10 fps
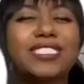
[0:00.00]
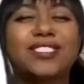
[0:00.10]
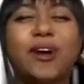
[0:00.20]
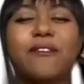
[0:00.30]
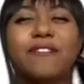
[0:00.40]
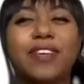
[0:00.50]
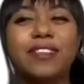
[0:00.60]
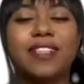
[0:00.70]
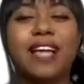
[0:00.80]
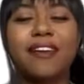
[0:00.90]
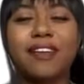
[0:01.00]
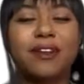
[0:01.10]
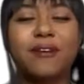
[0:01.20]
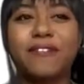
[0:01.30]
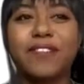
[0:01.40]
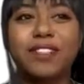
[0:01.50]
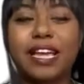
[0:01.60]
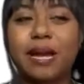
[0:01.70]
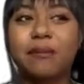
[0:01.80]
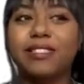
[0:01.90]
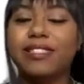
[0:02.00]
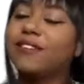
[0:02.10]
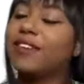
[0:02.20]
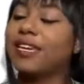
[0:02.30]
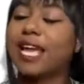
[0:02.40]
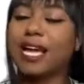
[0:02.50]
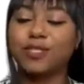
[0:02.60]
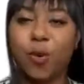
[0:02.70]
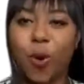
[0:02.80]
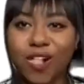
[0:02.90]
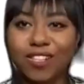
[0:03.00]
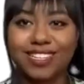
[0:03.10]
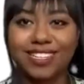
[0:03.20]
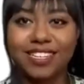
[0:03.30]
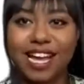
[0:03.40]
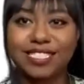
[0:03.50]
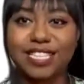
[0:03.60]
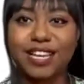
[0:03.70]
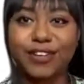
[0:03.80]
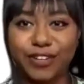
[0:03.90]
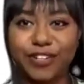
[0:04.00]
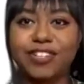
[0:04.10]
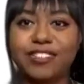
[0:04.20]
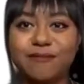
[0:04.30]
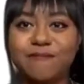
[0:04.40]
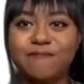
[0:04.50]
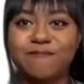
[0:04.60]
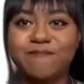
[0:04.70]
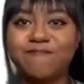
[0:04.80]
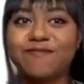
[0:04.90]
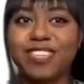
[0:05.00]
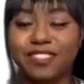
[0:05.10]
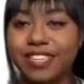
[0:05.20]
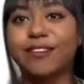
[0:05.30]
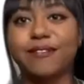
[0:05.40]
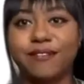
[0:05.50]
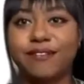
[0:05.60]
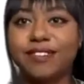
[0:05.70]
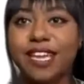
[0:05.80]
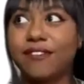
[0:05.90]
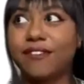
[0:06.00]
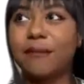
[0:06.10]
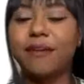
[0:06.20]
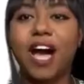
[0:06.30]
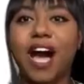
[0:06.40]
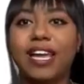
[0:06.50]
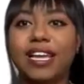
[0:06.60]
just don't feel, I don't feel like I'm living as quality as I could live if I'm not.